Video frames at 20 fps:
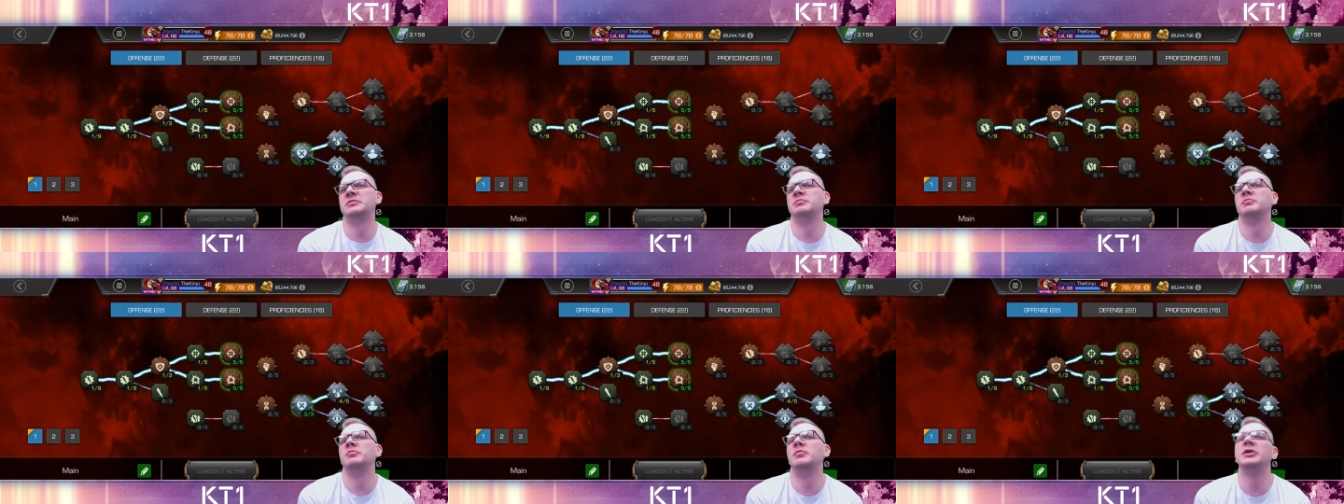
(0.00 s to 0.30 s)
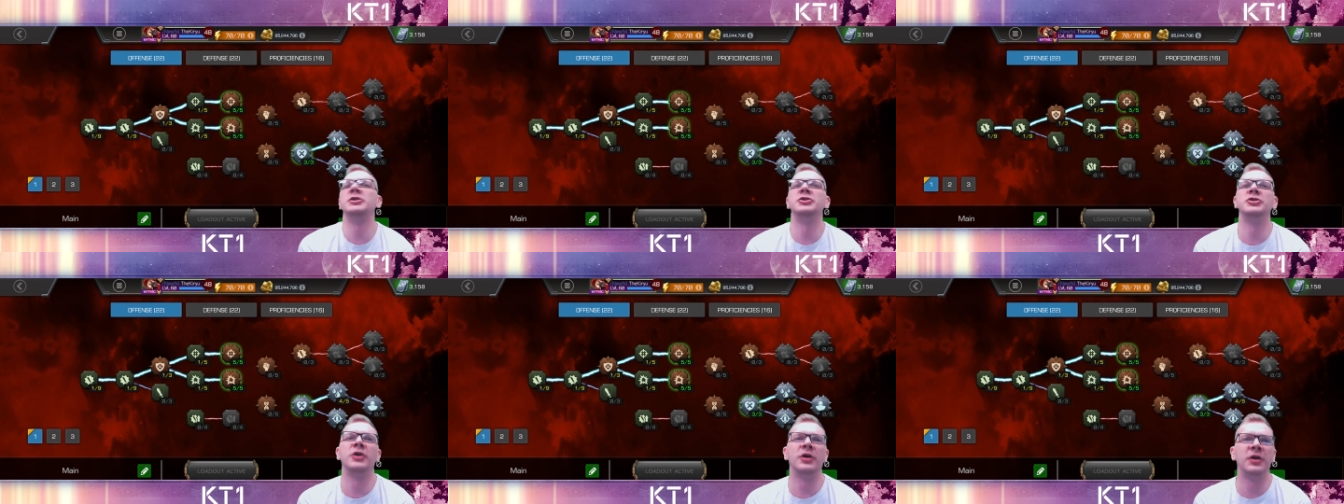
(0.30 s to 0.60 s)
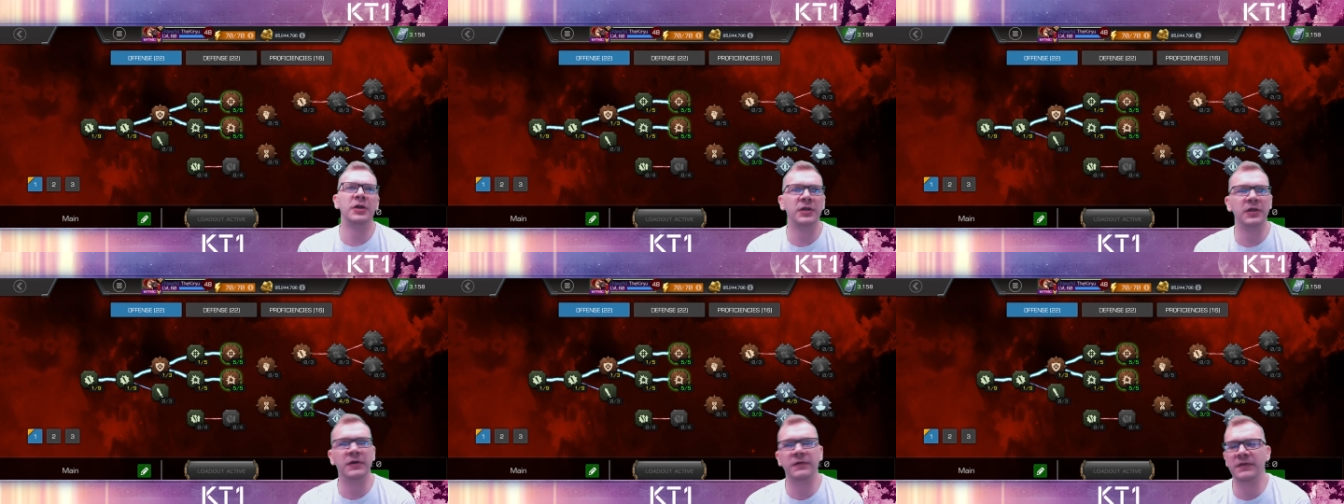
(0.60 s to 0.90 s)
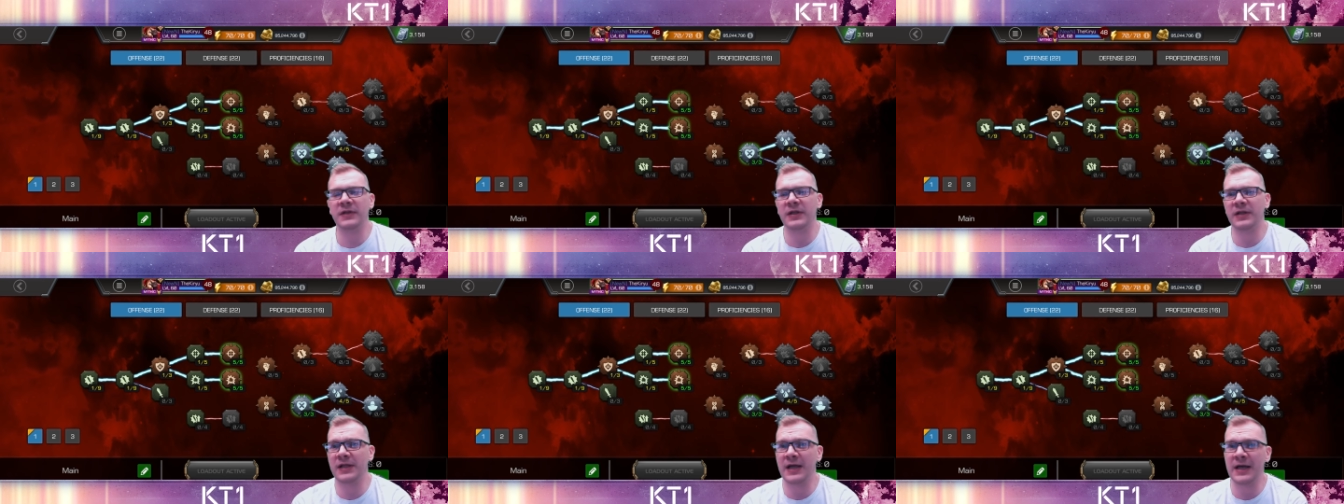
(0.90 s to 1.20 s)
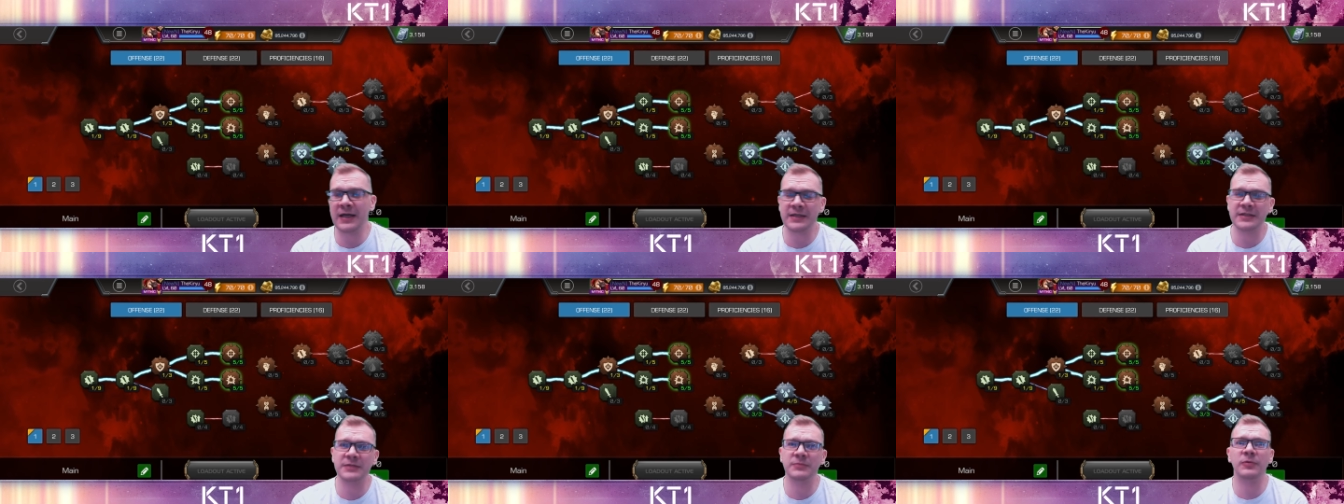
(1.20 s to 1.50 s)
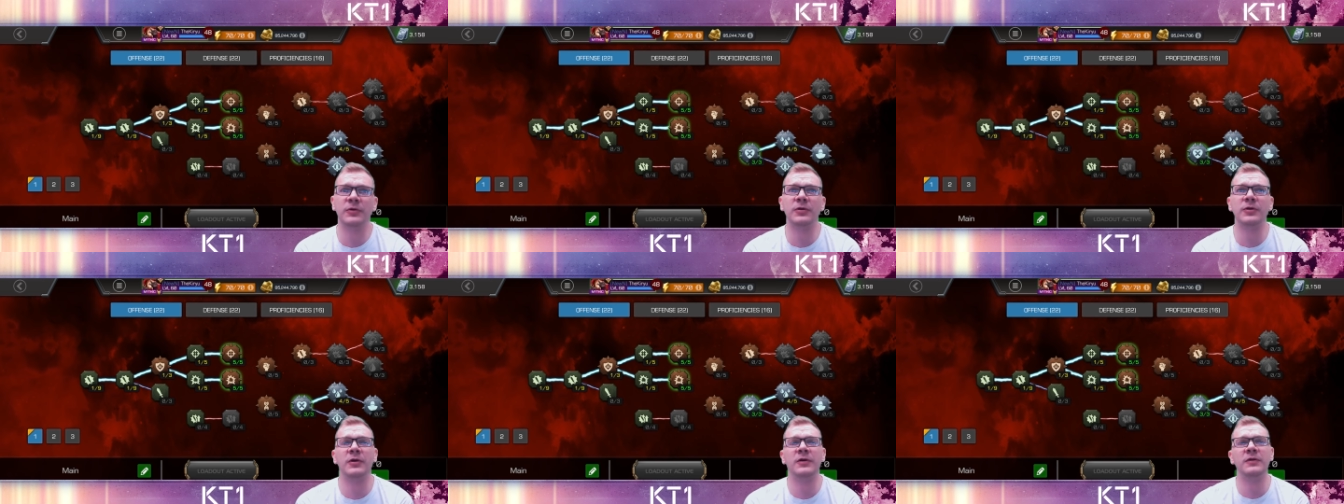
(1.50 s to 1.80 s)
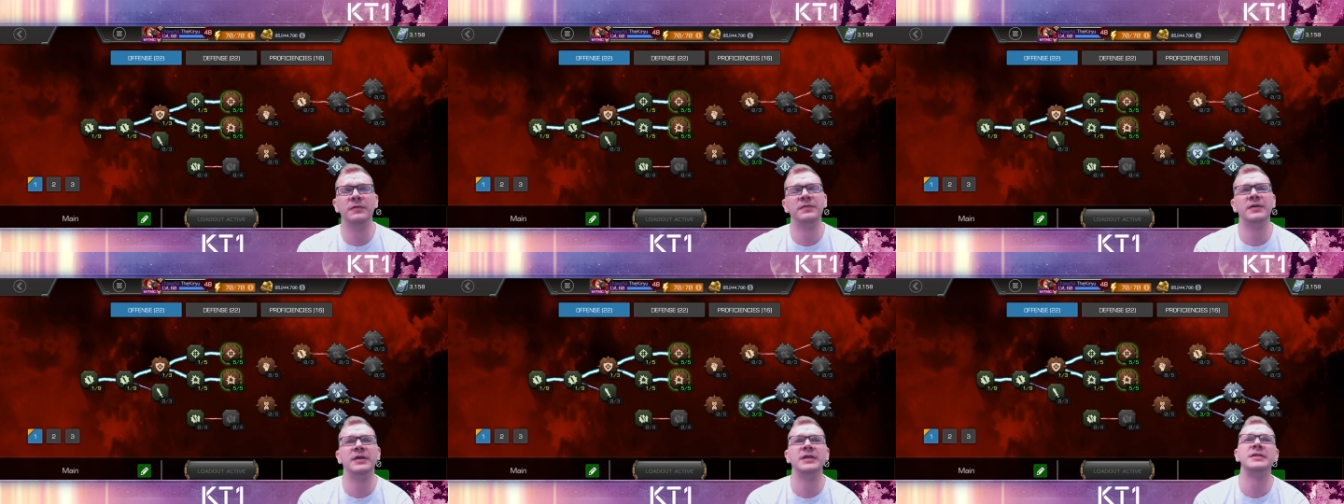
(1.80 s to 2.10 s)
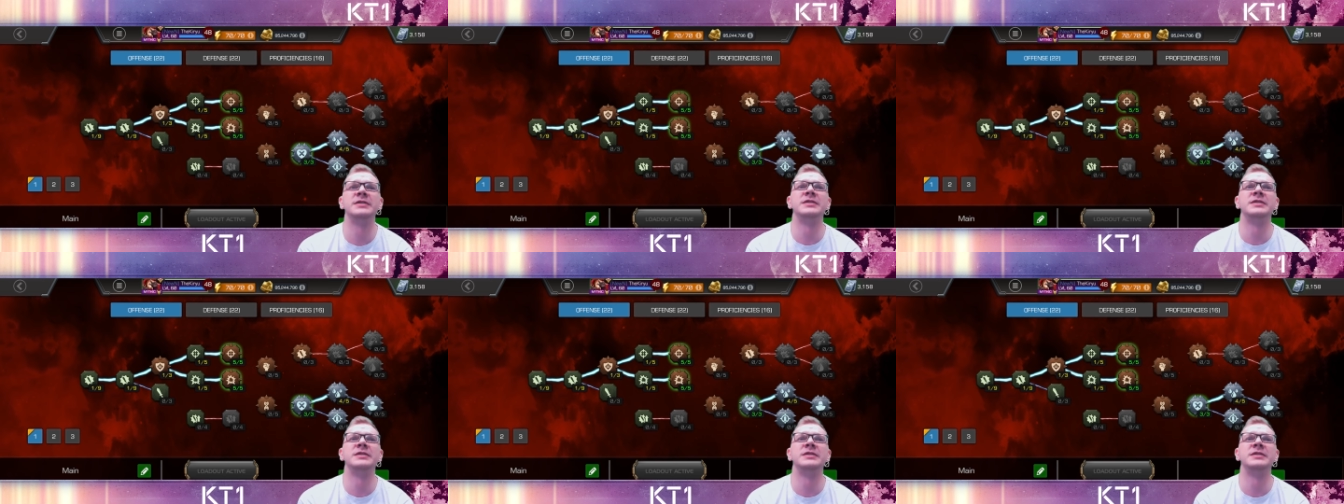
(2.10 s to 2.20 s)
majority of the Alliance War offense